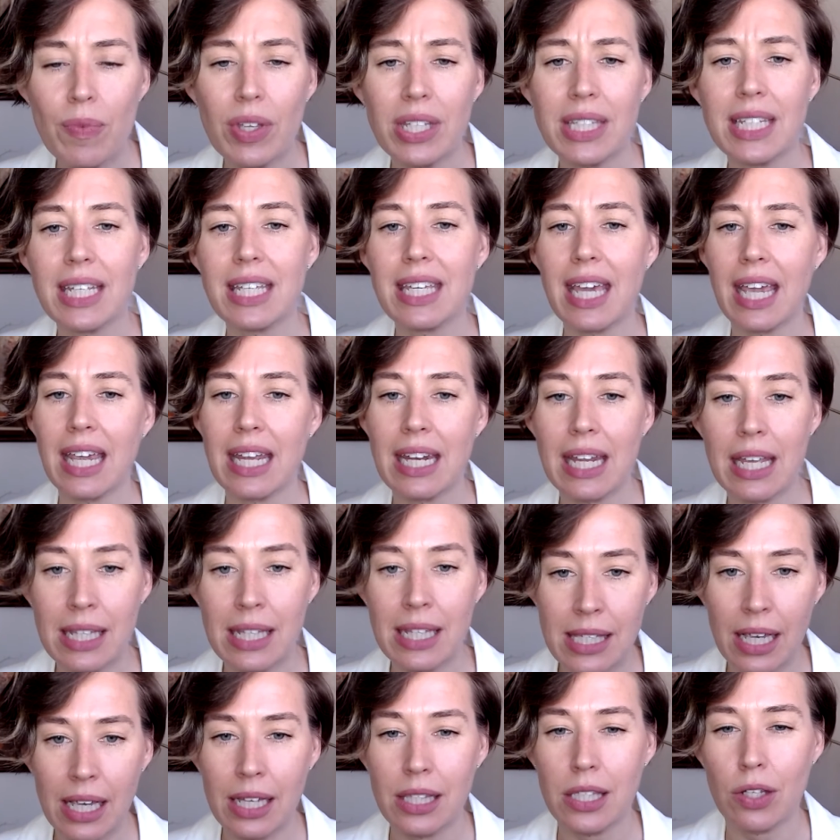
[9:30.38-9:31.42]
to gain
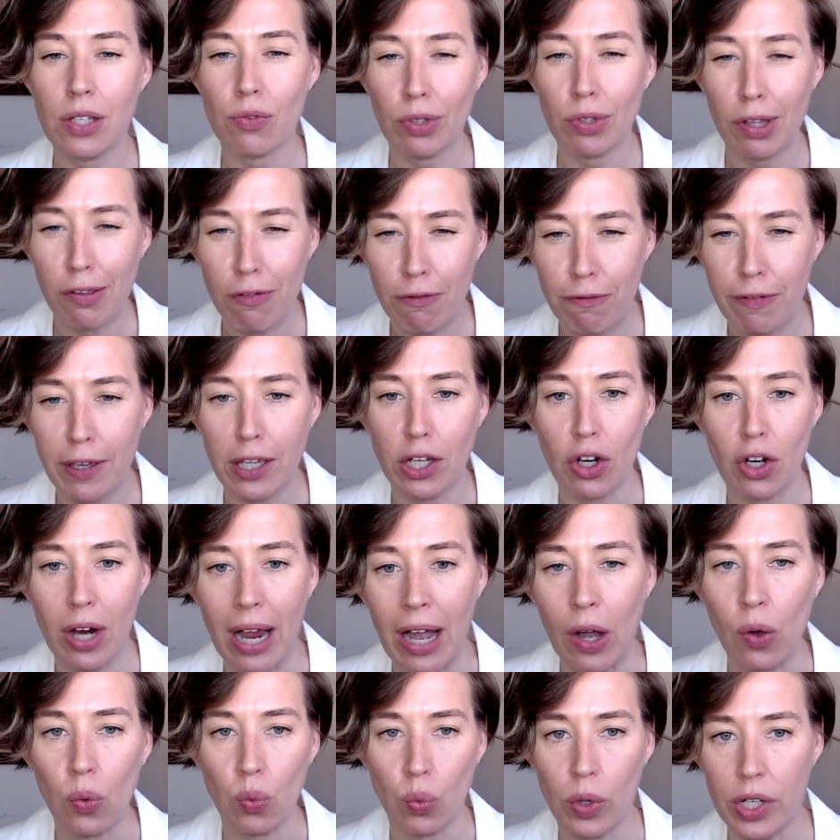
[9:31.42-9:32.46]
insights and really figure
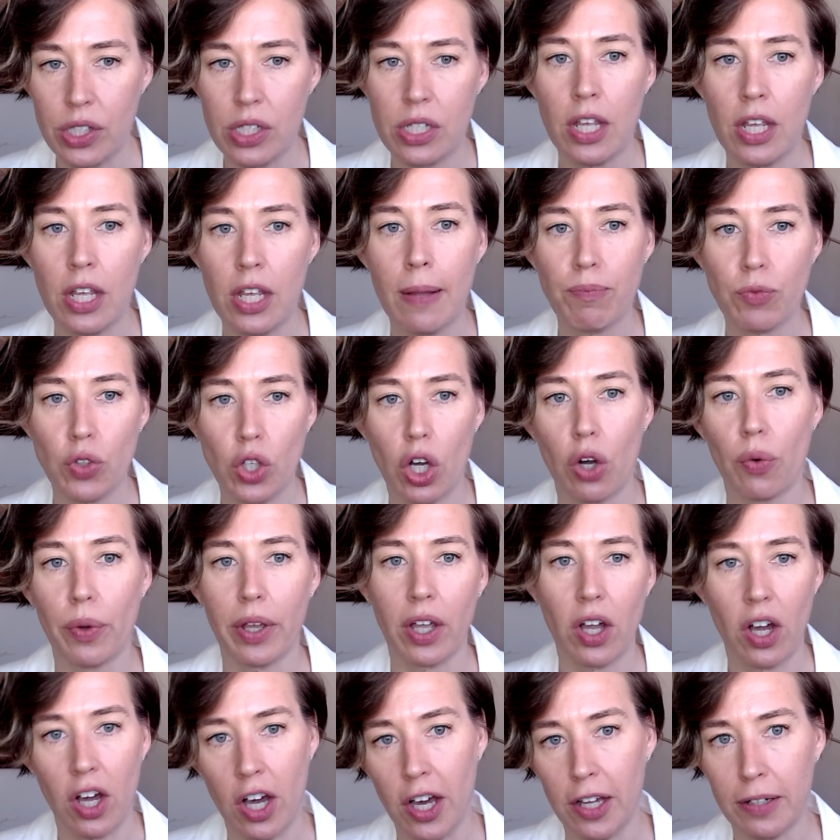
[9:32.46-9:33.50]
out what's
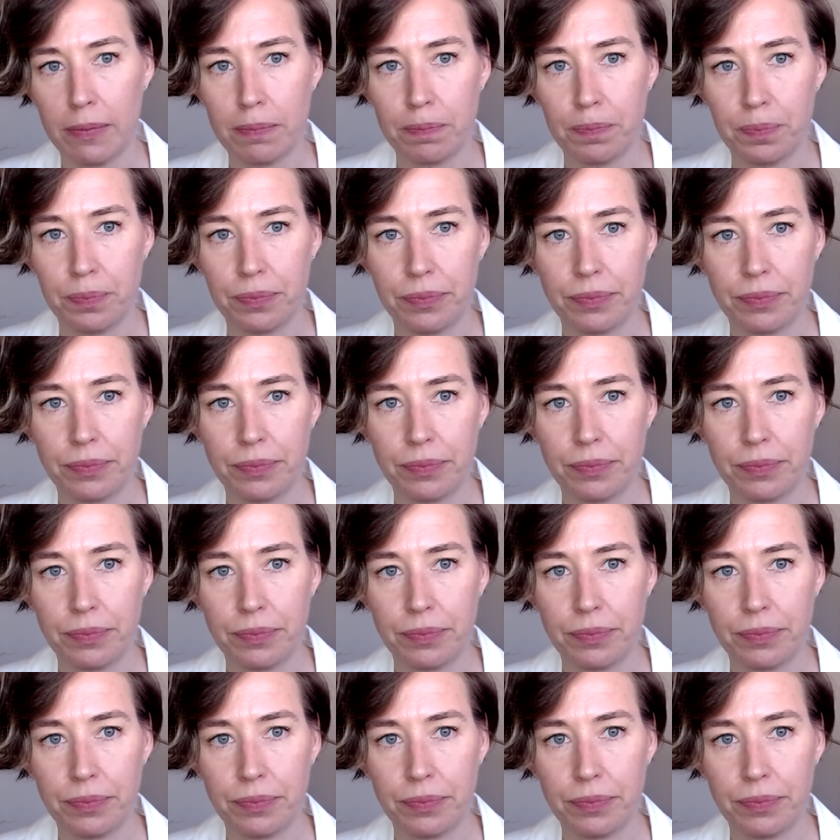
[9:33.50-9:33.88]
going on.